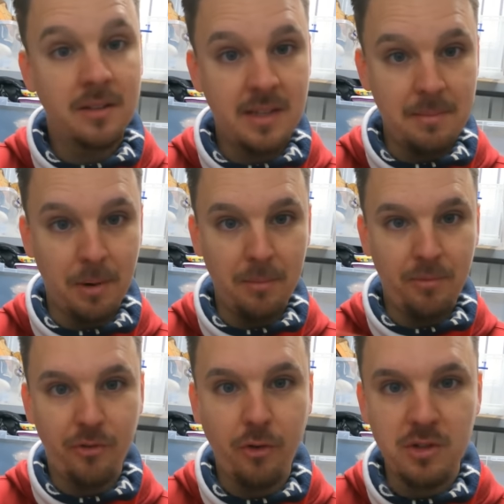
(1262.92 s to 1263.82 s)
Depop
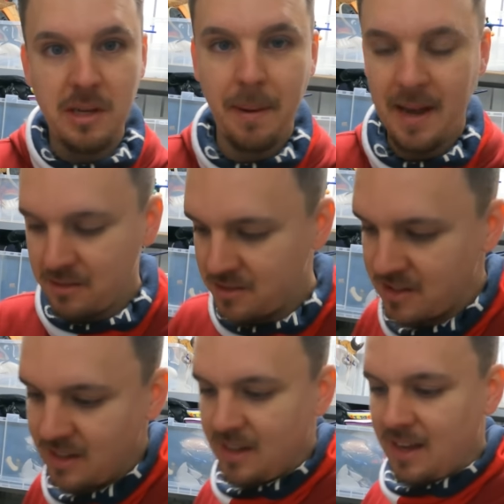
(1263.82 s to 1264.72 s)
for forty
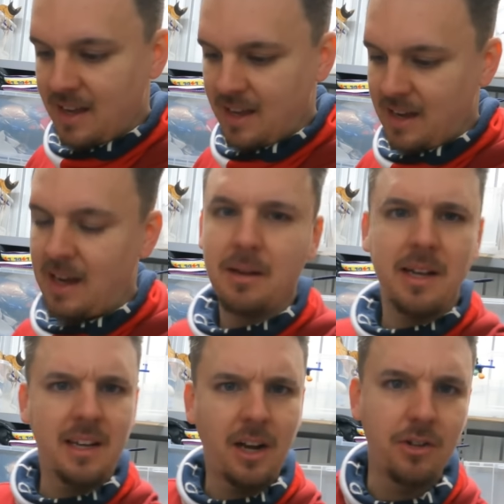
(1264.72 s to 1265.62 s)
pounds. Uh,
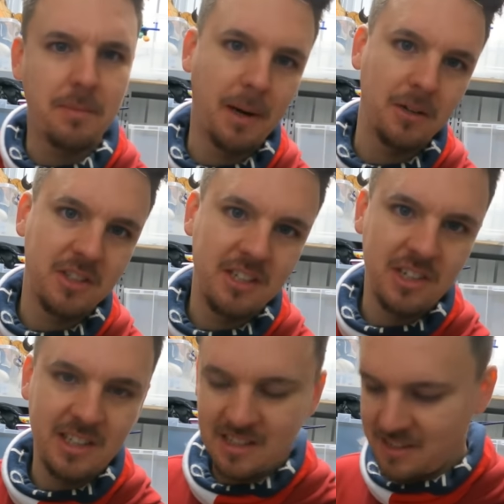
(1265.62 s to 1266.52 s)
I included postage
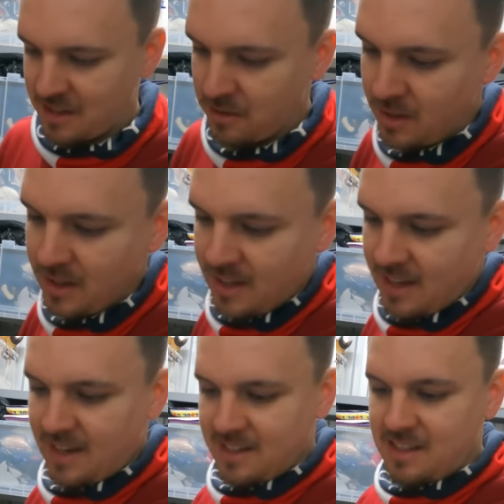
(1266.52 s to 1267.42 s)
in this deal.
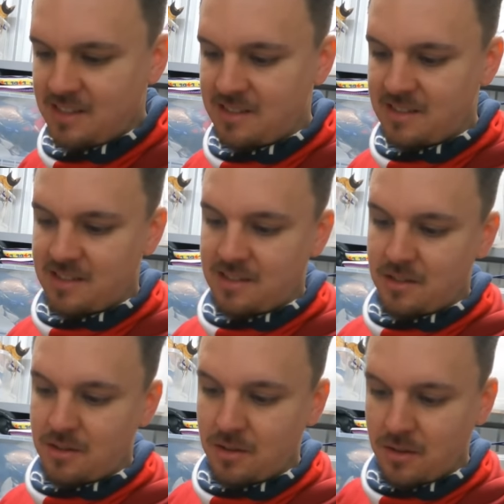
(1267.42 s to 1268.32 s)
Uh,
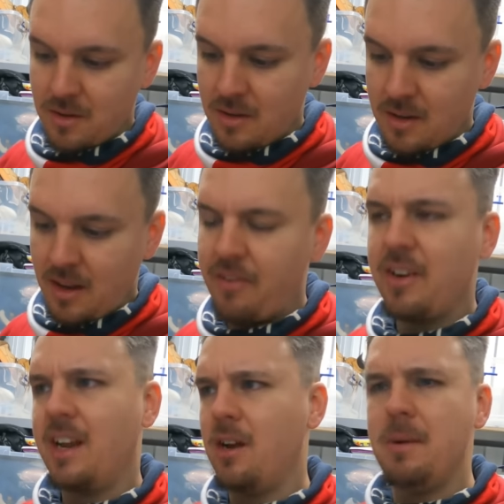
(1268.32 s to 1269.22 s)
this, I
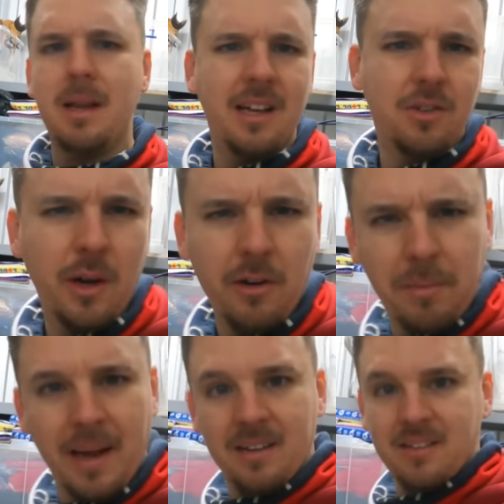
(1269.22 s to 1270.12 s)
think they owe me like
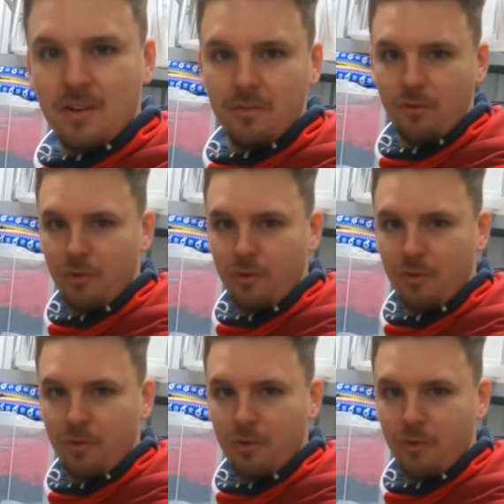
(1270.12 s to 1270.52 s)
twelve pounds, gone for